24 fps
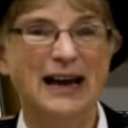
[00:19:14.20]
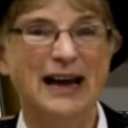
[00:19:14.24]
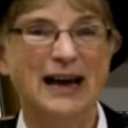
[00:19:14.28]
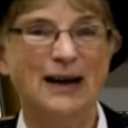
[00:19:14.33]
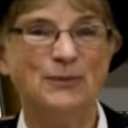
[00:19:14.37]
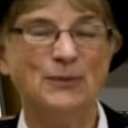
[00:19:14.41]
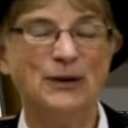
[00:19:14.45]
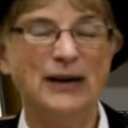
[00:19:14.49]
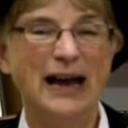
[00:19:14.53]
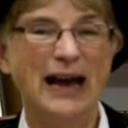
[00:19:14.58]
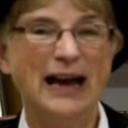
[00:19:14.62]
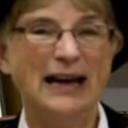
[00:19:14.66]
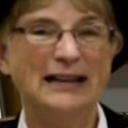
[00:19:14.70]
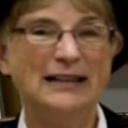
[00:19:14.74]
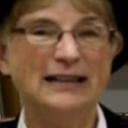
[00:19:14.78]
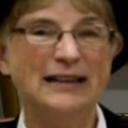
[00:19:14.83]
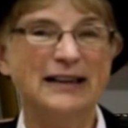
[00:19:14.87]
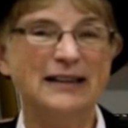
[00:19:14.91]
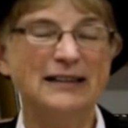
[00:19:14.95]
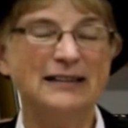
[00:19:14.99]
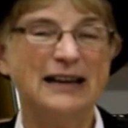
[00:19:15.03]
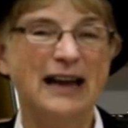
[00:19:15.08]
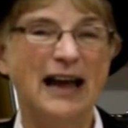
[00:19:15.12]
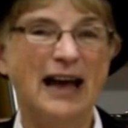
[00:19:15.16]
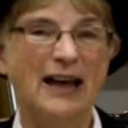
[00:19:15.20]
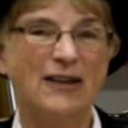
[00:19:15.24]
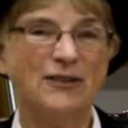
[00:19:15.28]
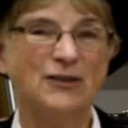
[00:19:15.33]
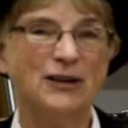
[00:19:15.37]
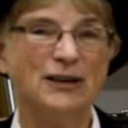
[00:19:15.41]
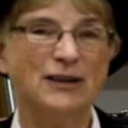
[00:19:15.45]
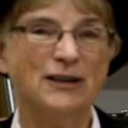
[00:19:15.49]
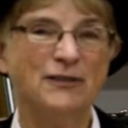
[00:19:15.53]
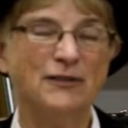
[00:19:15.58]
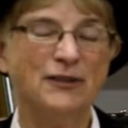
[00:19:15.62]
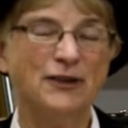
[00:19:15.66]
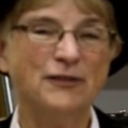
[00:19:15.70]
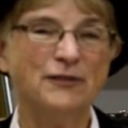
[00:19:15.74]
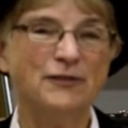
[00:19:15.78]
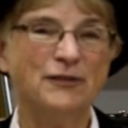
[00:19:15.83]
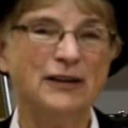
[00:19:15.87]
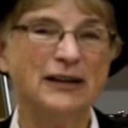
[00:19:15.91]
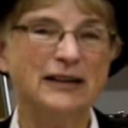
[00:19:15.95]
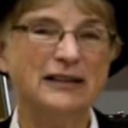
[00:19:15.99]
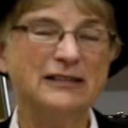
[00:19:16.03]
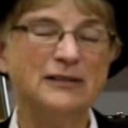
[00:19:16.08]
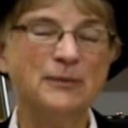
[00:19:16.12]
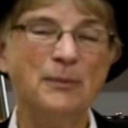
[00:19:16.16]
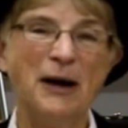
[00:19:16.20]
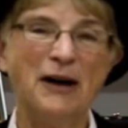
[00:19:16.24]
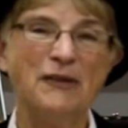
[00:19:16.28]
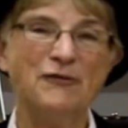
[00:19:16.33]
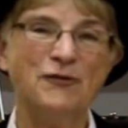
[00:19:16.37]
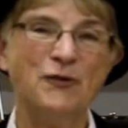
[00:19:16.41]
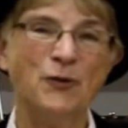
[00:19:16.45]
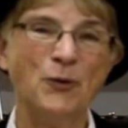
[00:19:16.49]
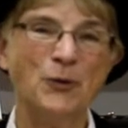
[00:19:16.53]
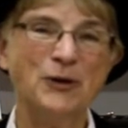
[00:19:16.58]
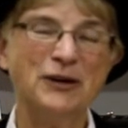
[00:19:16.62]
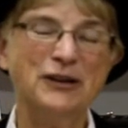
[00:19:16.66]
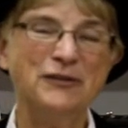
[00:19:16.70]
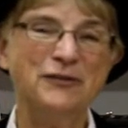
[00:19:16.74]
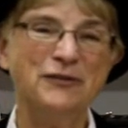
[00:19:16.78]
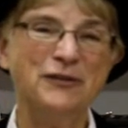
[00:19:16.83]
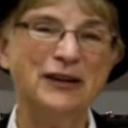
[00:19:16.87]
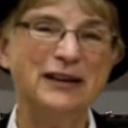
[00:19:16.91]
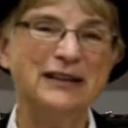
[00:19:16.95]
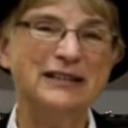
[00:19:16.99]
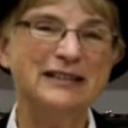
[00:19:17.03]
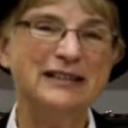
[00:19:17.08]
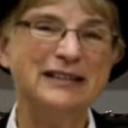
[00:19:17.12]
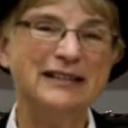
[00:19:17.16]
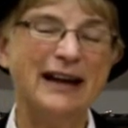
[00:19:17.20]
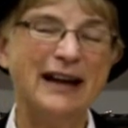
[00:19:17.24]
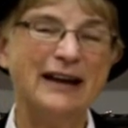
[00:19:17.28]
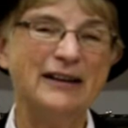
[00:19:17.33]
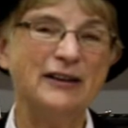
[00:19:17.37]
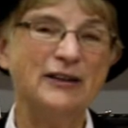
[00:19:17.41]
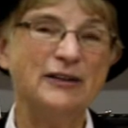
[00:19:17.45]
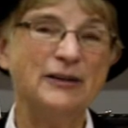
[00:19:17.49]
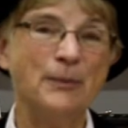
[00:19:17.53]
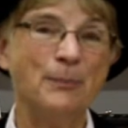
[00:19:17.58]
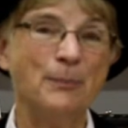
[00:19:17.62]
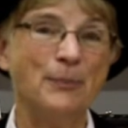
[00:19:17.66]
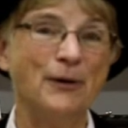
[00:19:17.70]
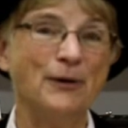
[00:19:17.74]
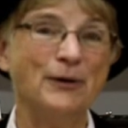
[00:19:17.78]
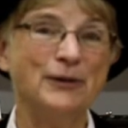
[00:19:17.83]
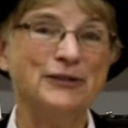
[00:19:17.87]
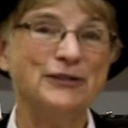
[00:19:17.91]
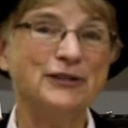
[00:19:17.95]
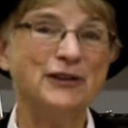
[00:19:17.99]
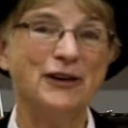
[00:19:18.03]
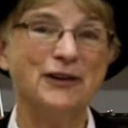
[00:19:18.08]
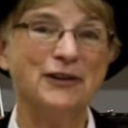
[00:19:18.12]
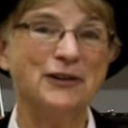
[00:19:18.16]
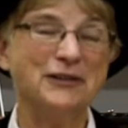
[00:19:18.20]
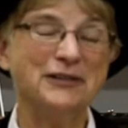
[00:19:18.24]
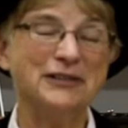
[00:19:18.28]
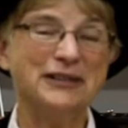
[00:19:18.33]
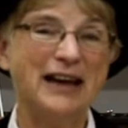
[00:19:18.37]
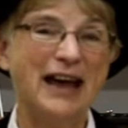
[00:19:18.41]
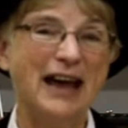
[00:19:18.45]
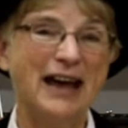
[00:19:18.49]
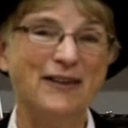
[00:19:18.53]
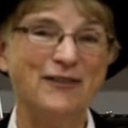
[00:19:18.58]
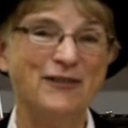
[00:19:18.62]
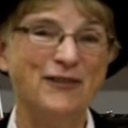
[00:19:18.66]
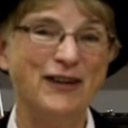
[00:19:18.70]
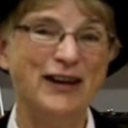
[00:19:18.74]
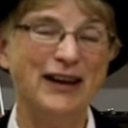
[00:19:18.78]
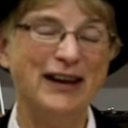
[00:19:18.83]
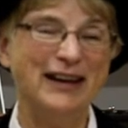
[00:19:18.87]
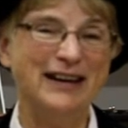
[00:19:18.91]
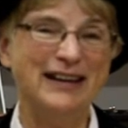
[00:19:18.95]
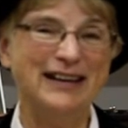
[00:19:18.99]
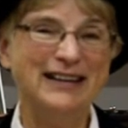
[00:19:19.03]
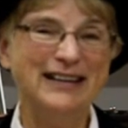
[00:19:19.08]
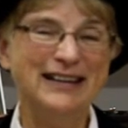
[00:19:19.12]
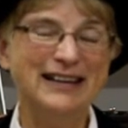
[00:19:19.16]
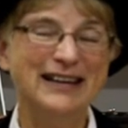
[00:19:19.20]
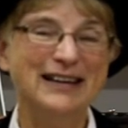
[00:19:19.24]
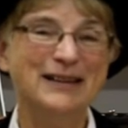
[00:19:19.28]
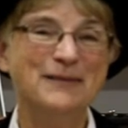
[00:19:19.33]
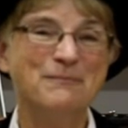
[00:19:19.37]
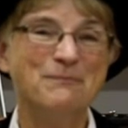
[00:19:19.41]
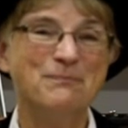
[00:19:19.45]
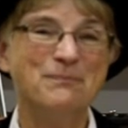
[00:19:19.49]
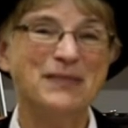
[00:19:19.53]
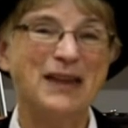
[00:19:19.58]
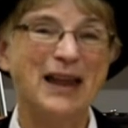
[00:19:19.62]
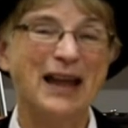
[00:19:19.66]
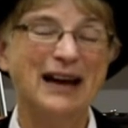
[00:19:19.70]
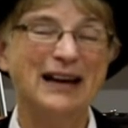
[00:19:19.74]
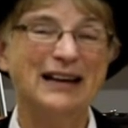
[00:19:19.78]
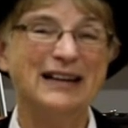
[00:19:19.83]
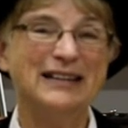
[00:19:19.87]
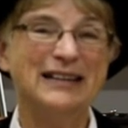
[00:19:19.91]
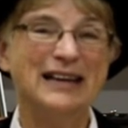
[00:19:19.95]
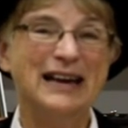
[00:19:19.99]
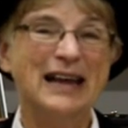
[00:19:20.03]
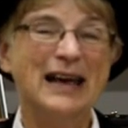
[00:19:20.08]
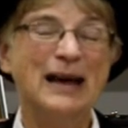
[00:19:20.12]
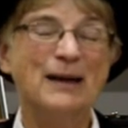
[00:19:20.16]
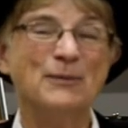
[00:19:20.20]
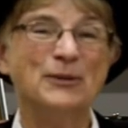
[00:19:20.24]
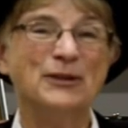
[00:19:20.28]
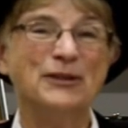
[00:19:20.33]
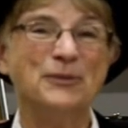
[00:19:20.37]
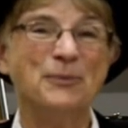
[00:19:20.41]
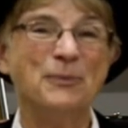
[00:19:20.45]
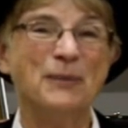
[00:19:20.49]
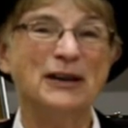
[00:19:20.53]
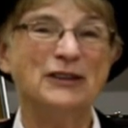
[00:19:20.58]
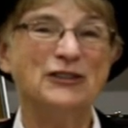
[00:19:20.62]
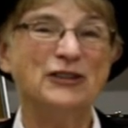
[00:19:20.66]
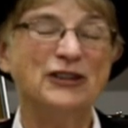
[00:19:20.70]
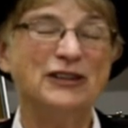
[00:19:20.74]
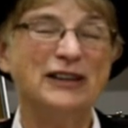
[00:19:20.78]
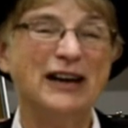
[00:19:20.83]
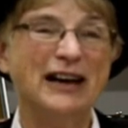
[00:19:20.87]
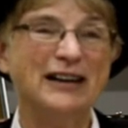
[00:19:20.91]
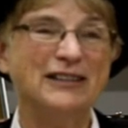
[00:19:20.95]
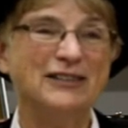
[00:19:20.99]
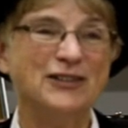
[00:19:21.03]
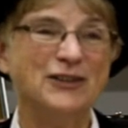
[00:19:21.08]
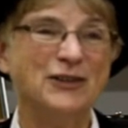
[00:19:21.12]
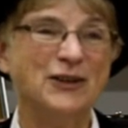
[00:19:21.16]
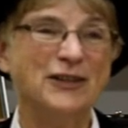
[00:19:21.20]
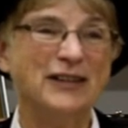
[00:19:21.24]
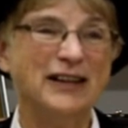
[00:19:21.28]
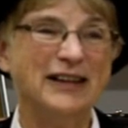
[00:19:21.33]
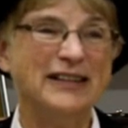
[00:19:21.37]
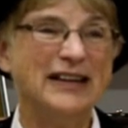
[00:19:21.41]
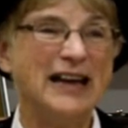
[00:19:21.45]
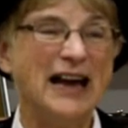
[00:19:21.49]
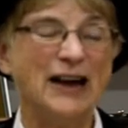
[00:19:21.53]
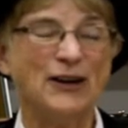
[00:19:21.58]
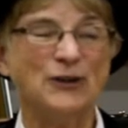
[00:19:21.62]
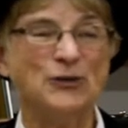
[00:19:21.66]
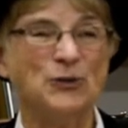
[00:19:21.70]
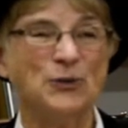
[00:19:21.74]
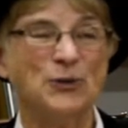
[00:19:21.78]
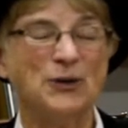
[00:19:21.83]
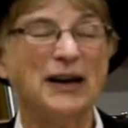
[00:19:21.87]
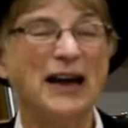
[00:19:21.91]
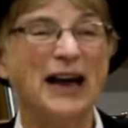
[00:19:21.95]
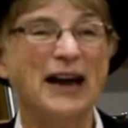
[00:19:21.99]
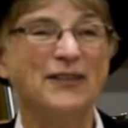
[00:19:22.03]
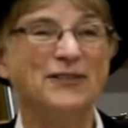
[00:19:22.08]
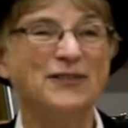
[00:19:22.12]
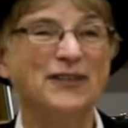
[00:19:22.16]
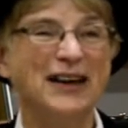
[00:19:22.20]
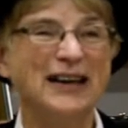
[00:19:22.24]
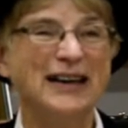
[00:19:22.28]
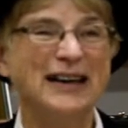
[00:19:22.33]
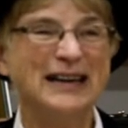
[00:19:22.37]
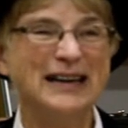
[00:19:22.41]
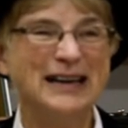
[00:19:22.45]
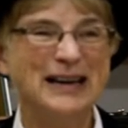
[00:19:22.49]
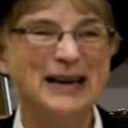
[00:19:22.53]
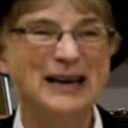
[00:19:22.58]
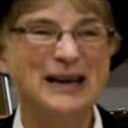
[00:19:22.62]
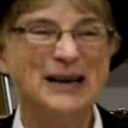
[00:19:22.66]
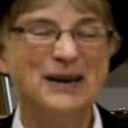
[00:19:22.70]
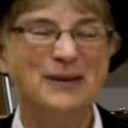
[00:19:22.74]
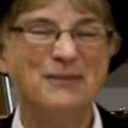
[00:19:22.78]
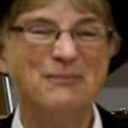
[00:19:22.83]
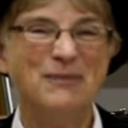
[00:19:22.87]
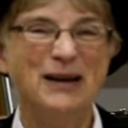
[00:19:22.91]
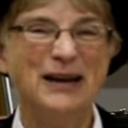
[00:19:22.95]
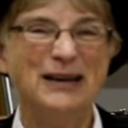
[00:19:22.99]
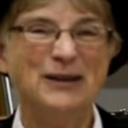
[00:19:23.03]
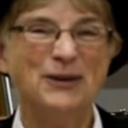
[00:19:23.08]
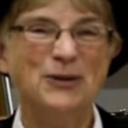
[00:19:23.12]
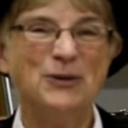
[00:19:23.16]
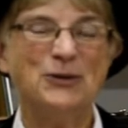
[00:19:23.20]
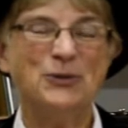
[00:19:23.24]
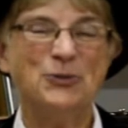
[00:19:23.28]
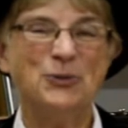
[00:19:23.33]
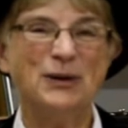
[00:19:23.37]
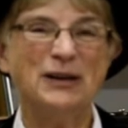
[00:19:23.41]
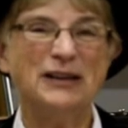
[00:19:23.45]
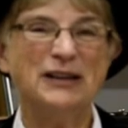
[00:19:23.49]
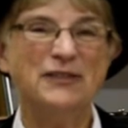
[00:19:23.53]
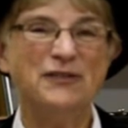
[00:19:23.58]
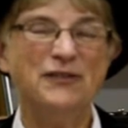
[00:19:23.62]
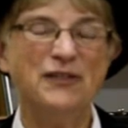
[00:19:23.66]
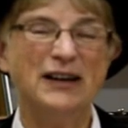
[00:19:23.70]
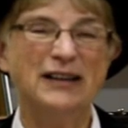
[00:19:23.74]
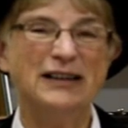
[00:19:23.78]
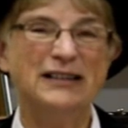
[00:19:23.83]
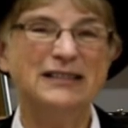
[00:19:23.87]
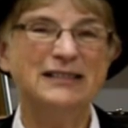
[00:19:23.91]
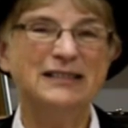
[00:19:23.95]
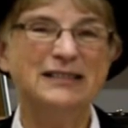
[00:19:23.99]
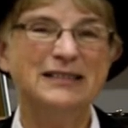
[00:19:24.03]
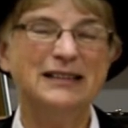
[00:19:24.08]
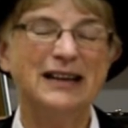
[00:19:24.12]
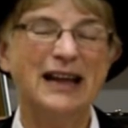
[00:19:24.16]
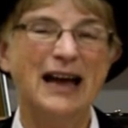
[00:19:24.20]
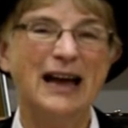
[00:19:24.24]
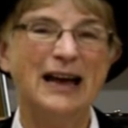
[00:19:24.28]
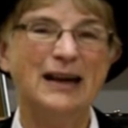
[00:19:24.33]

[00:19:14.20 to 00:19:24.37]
and we had a little gathering of our friends, about 40 friends, down at the Bon Ton Cafe, uh, the name was much nicer than the actual cafe, but it was really fun.